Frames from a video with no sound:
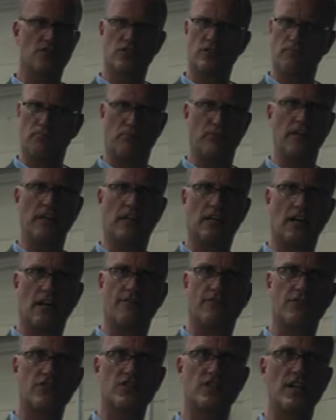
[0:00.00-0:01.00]
some pretty
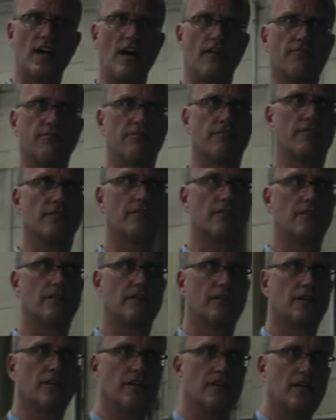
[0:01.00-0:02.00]
clever stuff.
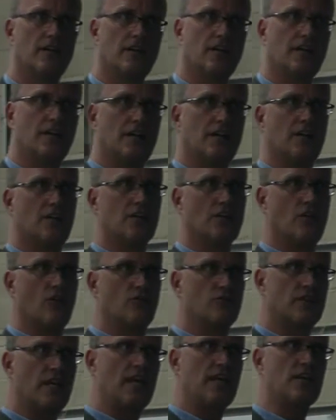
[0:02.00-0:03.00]
You know,
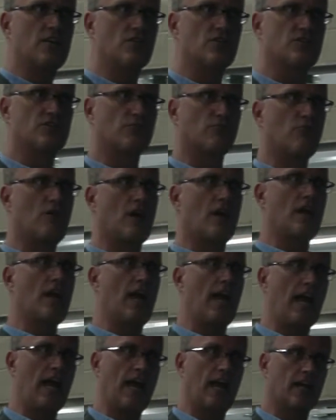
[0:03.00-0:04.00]
they used to run
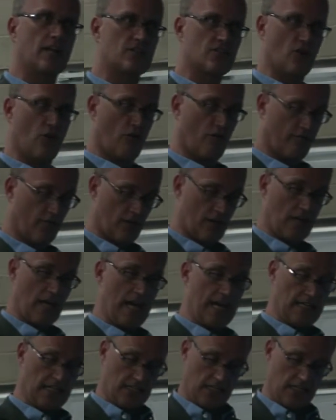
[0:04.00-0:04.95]
eggs over a light